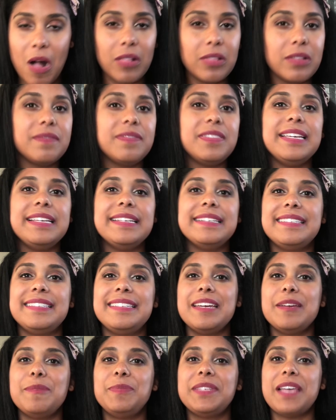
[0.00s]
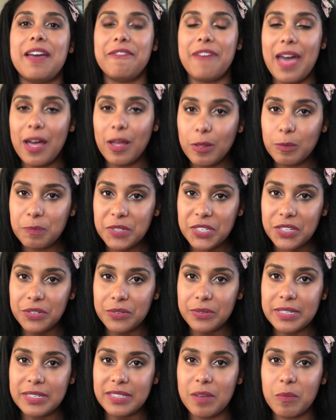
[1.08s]
all of these tips have helped
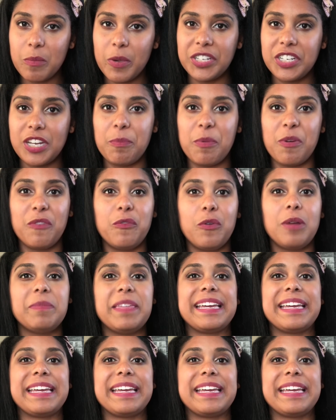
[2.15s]
you in some way, shape, or form.